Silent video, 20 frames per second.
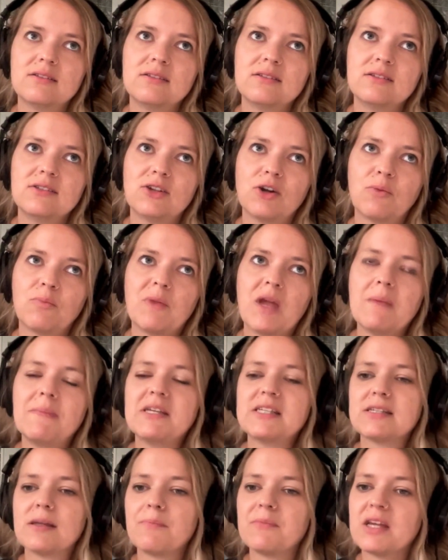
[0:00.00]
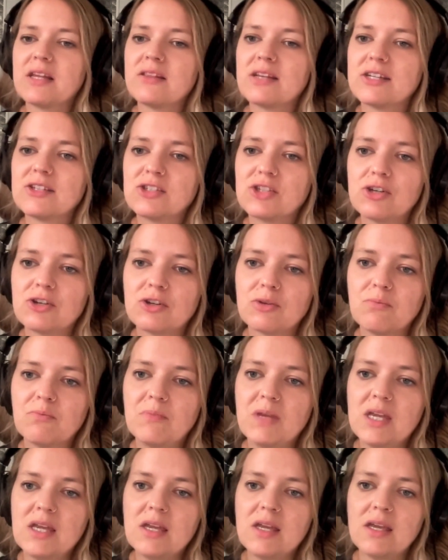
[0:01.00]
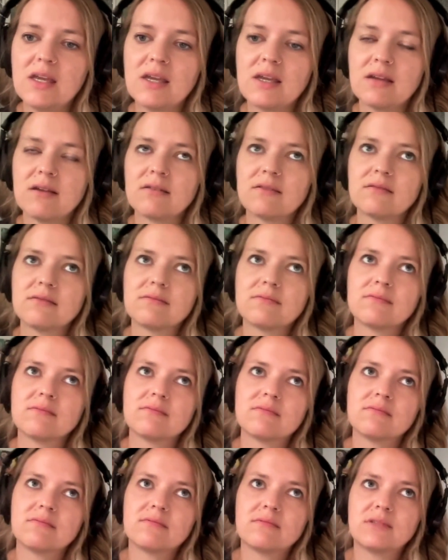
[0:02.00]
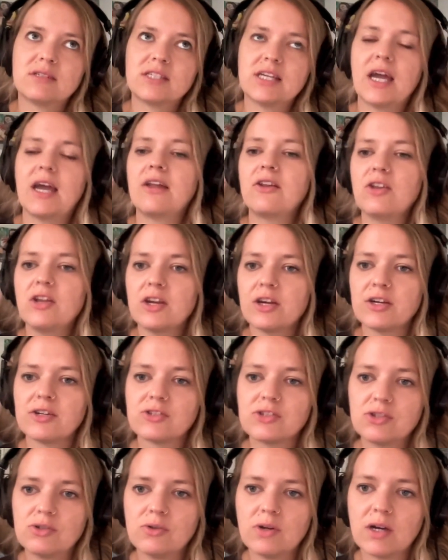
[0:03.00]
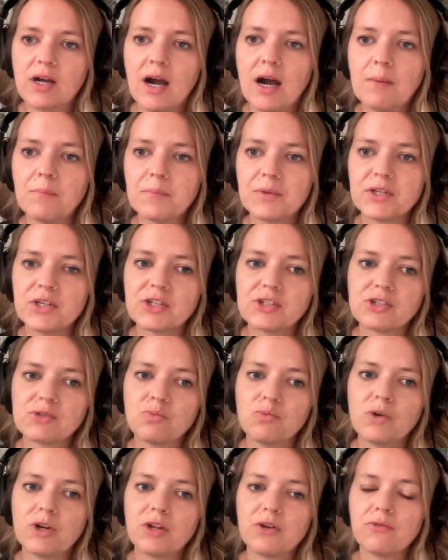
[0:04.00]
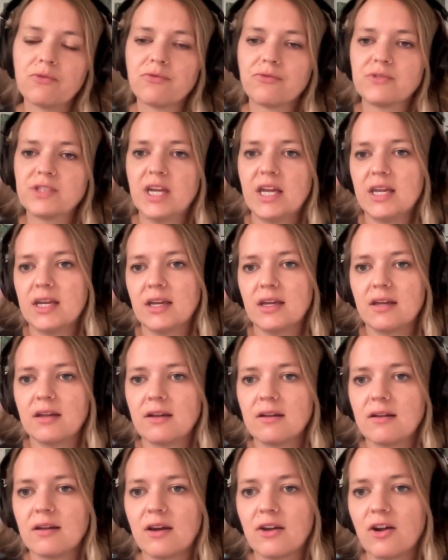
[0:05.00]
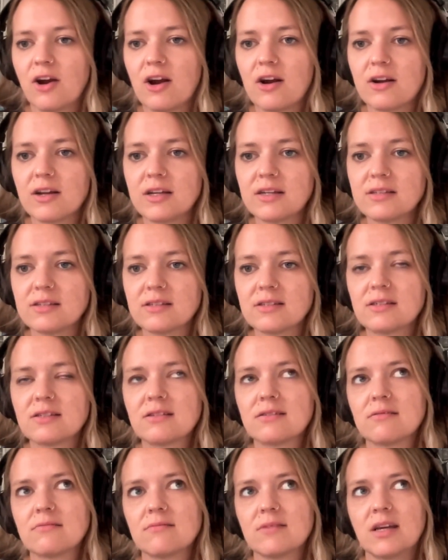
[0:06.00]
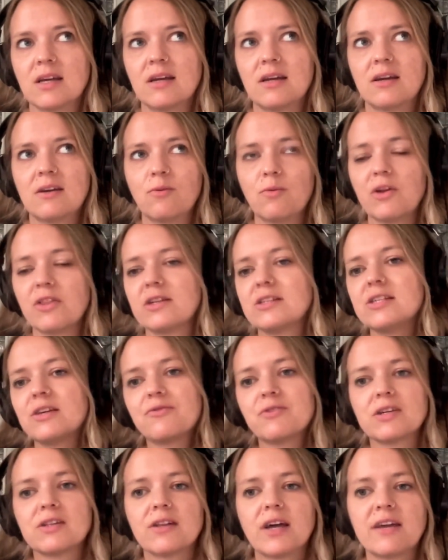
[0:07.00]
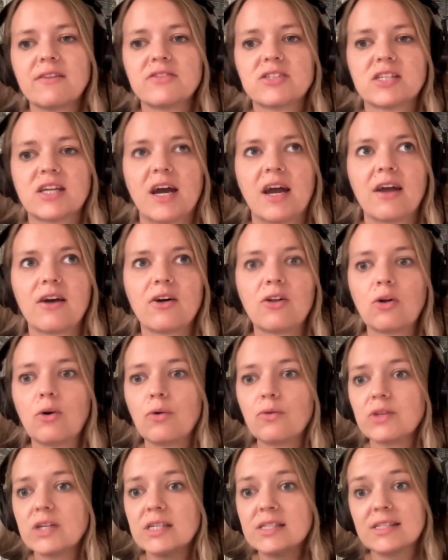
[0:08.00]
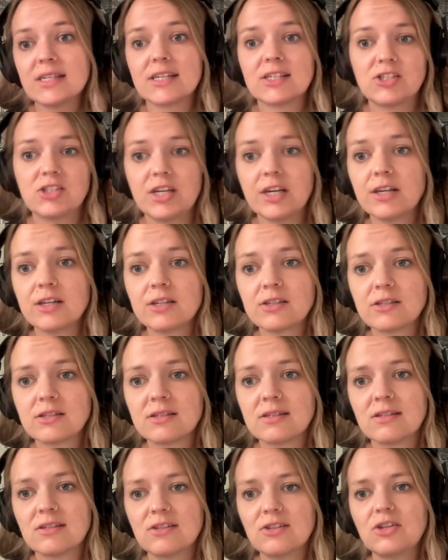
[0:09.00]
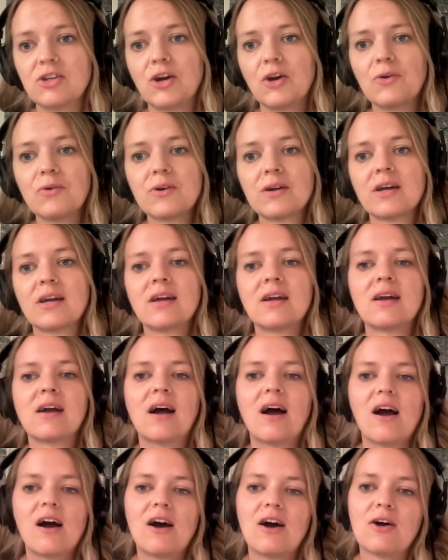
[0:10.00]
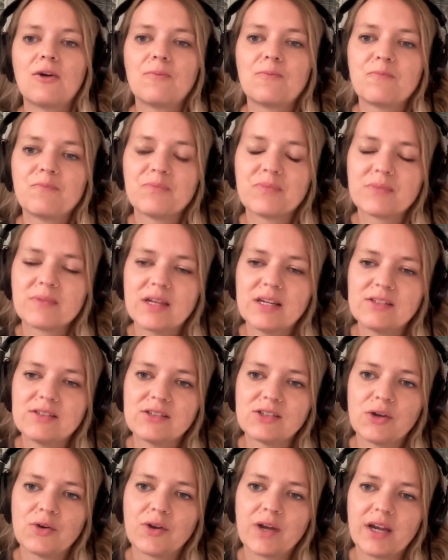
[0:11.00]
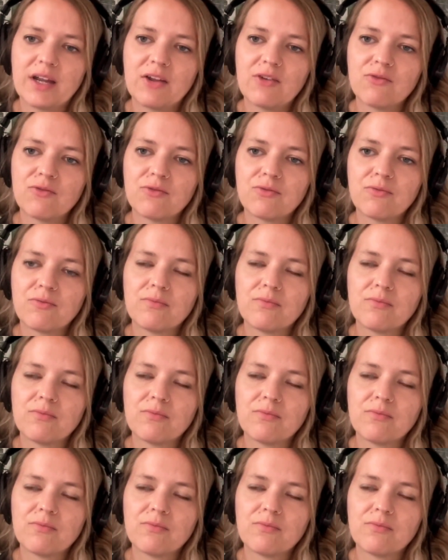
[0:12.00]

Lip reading: you know, maybe something that took me 10 years to accomplish would have taken an artist with a different lifestyle only 6 years, you know? And so kind of